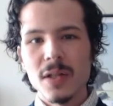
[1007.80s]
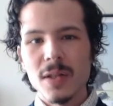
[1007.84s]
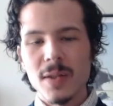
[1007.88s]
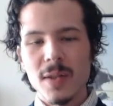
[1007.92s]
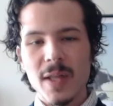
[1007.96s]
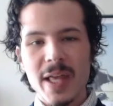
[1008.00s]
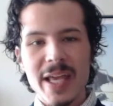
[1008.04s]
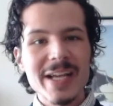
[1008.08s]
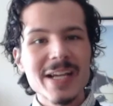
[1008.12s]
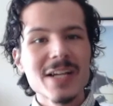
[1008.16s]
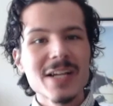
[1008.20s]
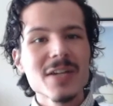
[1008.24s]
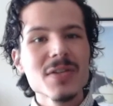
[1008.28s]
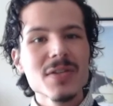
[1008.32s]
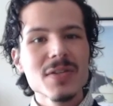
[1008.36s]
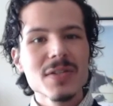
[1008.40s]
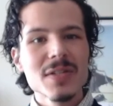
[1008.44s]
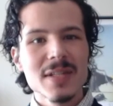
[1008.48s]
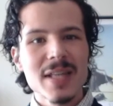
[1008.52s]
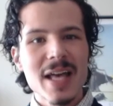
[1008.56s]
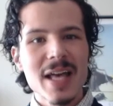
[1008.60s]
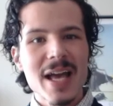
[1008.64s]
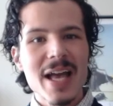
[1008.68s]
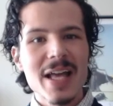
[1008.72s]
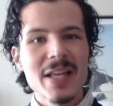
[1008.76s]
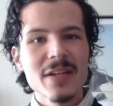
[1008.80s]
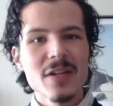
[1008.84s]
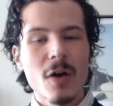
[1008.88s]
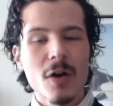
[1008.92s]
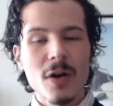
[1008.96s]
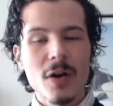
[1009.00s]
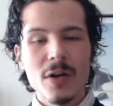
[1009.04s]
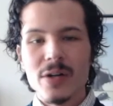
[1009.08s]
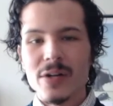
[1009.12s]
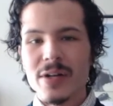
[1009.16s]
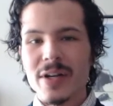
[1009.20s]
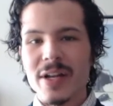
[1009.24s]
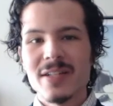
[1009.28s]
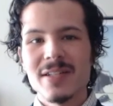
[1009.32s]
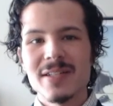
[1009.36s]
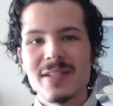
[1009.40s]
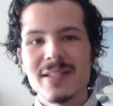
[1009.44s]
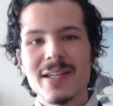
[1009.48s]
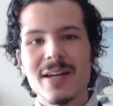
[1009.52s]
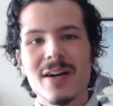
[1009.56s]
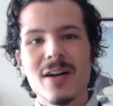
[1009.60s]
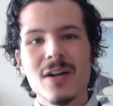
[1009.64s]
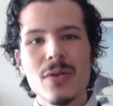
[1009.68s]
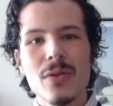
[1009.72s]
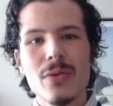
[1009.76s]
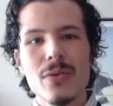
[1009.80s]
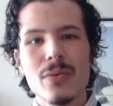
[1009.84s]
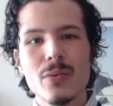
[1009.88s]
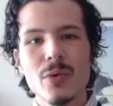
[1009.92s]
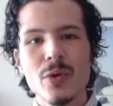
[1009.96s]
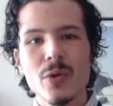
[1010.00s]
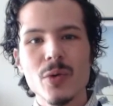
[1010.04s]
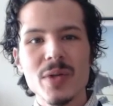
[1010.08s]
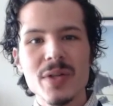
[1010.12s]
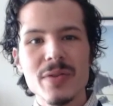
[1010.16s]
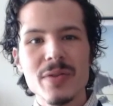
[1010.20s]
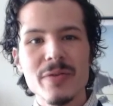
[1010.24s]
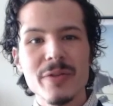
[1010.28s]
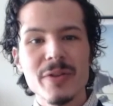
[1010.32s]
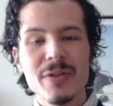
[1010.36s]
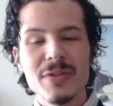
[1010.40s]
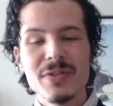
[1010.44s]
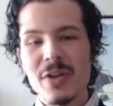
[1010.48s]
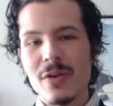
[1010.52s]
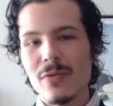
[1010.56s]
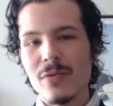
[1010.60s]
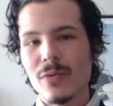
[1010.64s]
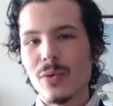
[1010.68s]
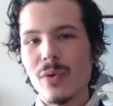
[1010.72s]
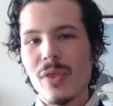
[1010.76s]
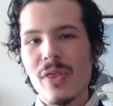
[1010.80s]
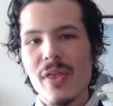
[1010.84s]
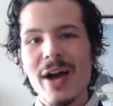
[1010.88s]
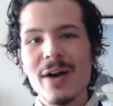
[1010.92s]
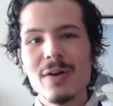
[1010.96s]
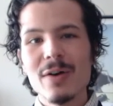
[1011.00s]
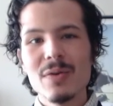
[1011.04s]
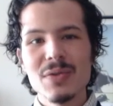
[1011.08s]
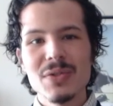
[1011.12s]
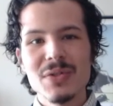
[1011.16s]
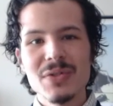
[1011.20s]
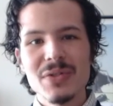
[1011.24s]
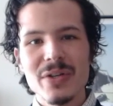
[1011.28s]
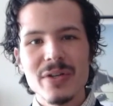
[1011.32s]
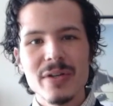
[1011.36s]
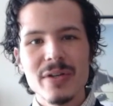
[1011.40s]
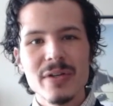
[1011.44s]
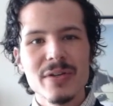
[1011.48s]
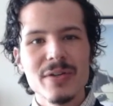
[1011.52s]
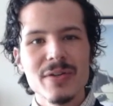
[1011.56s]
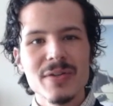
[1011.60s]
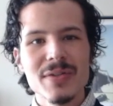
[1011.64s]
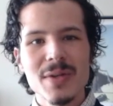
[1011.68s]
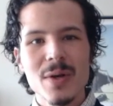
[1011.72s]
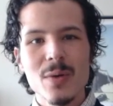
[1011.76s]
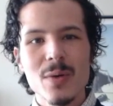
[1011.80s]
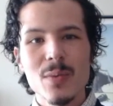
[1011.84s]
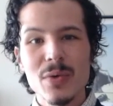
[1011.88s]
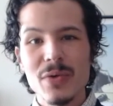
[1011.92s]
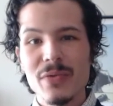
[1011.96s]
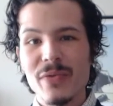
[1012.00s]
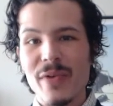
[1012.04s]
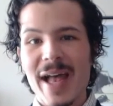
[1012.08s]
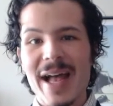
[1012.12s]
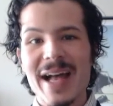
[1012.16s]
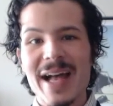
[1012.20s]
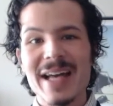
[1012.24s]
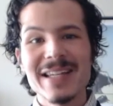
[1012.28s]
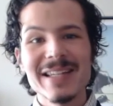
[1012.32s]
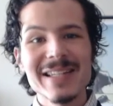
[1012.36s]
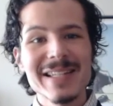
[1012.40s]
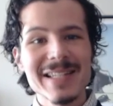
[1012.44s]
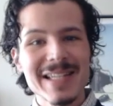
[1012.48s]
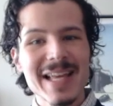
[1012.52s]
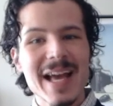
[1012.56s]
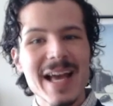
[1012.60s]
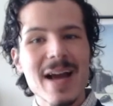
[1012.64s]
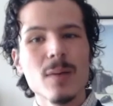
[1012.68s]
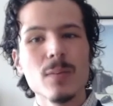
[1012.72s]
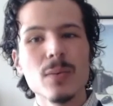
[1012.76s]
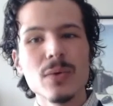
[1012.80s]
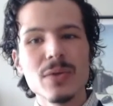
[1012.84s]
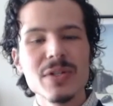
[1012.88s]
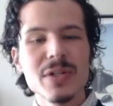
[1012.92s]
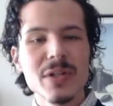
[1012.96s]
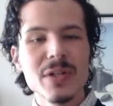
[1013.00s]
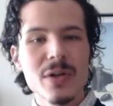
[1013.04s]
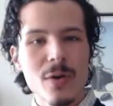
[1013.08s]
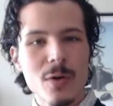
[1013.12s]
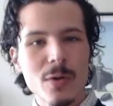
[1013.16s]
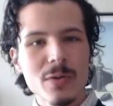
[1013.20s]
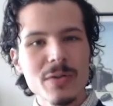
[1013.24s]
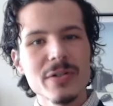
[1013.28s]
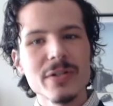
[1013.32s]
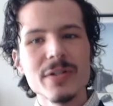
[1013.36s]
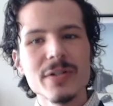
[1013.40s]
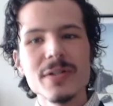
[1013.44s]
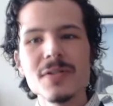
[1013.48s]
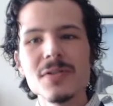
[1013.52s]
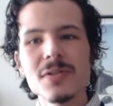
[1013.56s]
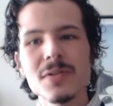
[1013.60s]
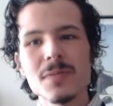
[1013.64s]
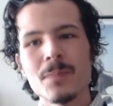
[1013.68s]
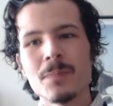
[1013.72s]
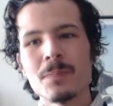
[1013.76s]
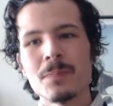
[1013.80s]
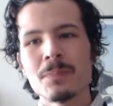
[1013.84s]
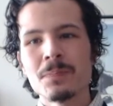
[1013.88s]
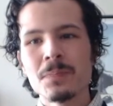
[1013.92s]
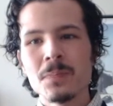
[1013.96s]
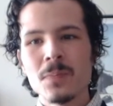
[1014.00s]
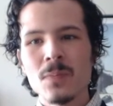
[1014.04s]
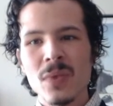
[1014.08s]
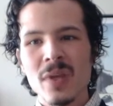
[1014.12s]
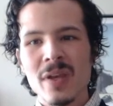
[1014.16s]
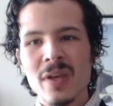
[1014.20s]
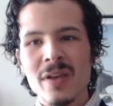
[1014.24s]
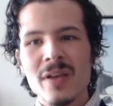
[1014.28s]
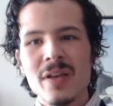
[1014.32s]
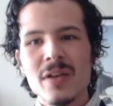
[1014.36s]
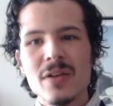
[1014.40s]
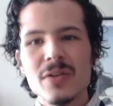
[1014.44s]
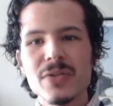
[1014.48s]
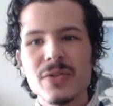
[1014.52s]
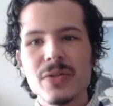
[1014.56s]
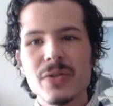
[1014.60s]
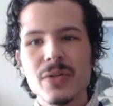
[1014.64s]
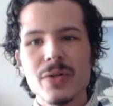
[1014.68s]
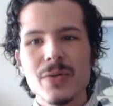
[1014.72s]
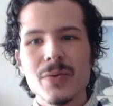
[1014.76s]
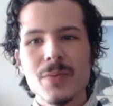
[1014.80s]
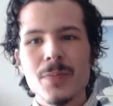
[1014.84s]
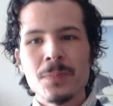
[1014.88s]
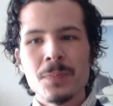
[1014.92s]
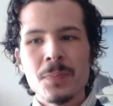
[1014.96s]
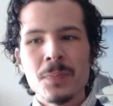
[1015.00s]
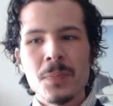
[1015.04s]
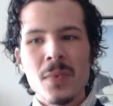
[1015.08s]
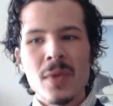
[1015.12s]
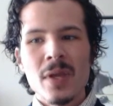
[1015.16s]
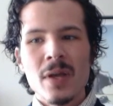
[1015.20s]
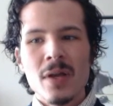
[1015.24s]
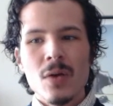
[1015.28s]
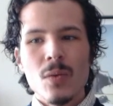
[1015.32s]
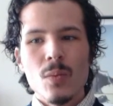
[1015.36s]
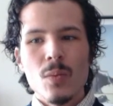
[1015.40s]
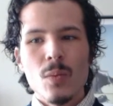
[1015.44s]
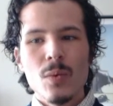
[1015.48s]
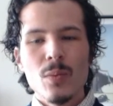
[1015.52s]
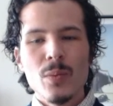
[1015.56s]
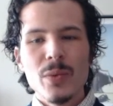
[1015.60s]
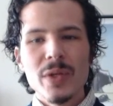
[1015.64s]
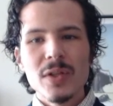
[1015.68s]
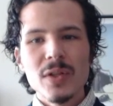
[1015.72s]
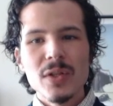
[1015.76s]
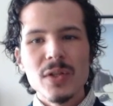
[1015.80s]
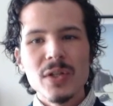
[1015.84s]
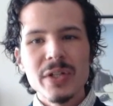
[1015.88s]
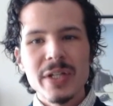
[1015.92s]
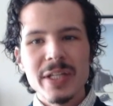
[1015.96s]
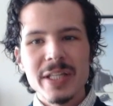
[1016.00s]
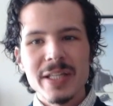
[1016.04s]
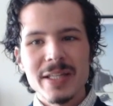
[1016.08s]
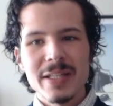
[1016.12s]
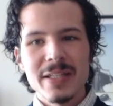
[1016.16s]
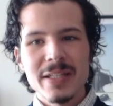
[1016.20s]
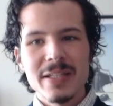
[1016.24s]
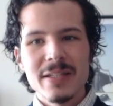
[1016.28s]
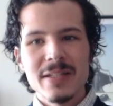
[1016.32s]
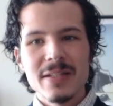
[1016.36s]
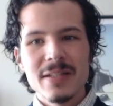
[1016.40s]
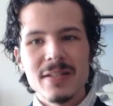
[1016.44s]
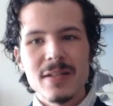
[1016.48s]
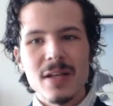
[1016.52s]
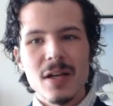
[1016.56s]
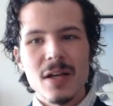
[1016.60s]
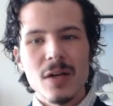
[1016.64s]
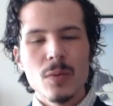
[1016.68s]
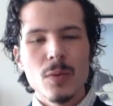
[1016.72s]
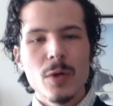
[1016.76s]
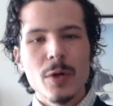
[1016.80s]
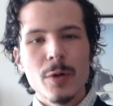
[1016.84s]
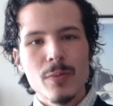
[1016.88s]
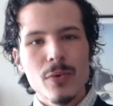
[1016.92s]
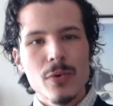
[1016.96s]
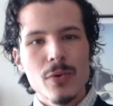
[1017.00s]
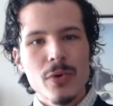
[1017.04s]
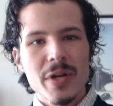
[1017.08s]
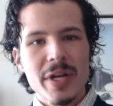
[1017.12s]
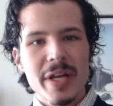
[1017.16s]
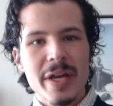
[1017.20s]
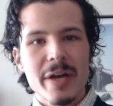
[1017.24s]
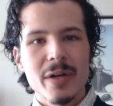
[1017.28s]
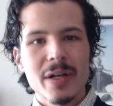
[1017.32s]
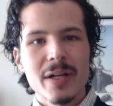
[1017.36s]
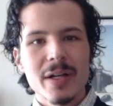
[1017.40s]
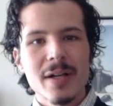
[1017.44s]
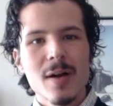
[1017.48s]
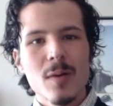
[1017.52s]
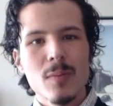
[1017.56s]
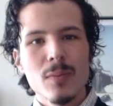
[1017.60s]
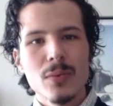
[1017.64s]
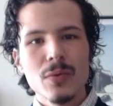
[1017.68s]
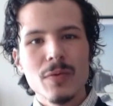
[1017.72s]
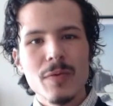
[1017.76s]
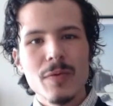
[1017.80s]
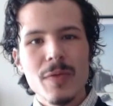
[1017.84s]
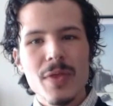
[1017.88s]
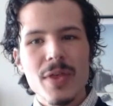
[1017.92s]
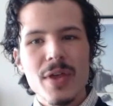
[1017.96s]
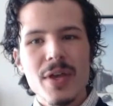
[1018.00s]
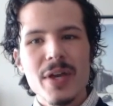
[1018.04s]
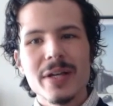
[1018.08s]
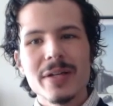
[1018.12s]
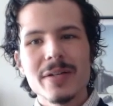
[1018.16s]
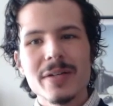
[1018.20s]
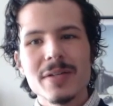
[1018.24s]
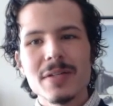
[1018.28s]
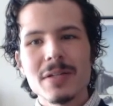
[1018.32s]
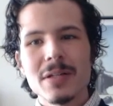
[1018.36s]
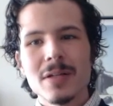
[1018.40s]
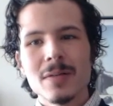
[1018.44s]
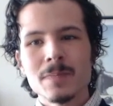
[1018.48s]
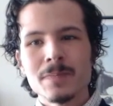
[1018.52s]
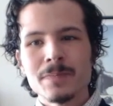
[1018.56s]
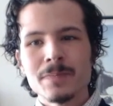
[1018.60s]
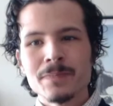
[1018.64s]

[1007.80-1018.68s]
lengths that art has gone through in the several thousand years that we've had established cultures. So when we look at these, I want to point out a couple of things.